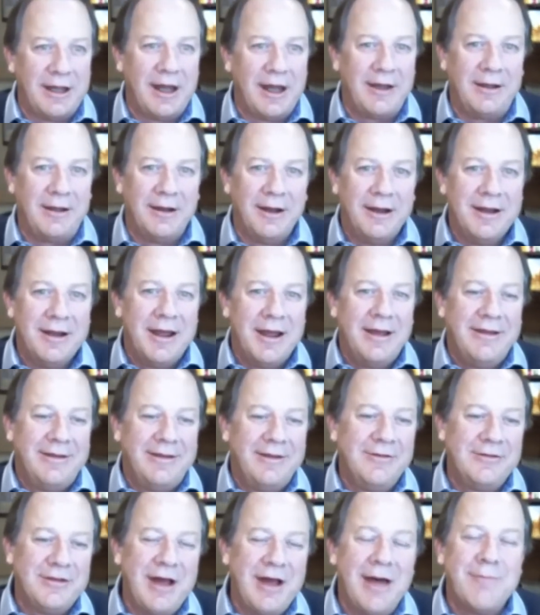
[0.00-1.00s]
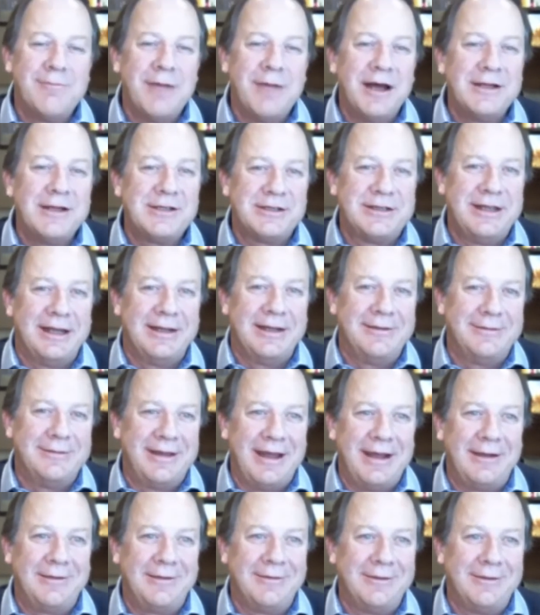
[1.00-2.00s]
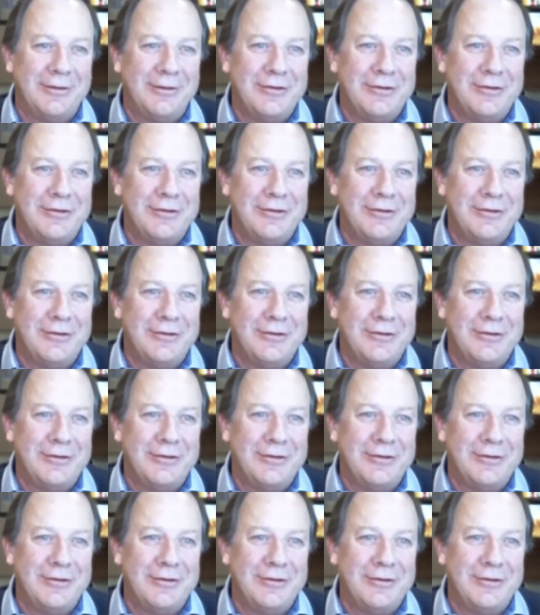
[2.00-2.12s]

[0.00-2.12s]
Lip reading: that there's not much that